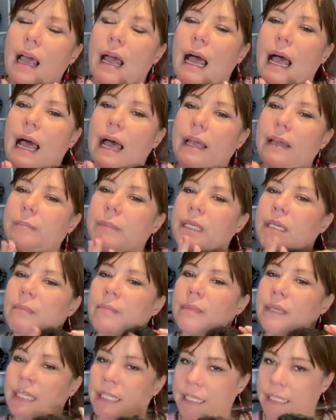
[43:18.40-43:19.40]
am
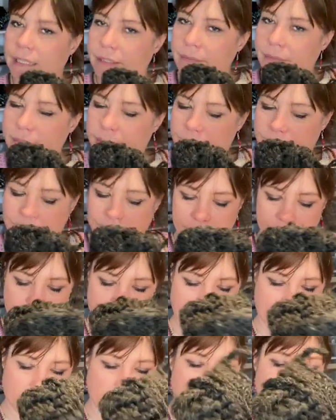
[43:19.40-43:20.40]
committing
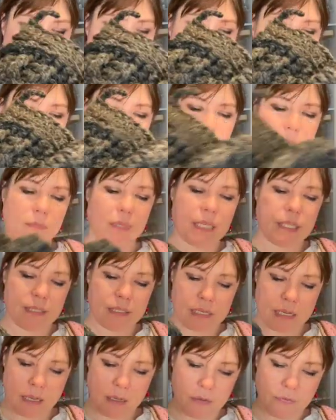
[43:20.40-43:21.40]

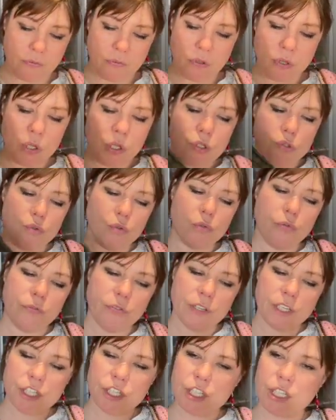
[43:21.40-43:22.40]
myself to
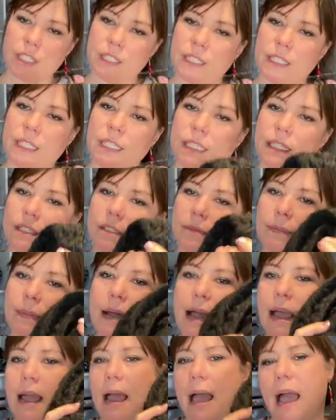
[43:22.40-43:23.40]
finishing these
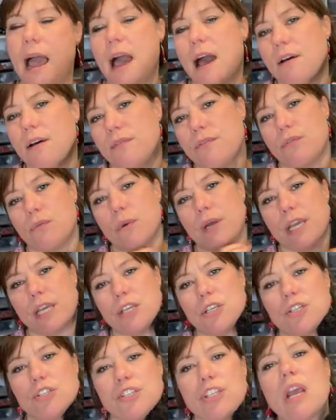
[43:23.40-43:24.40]
by
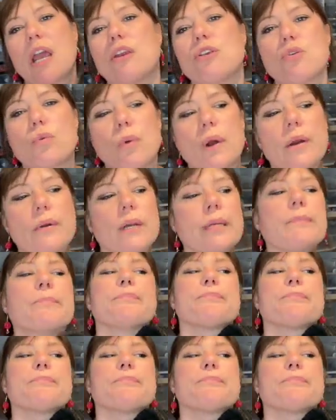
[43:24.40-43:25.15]
halfway January.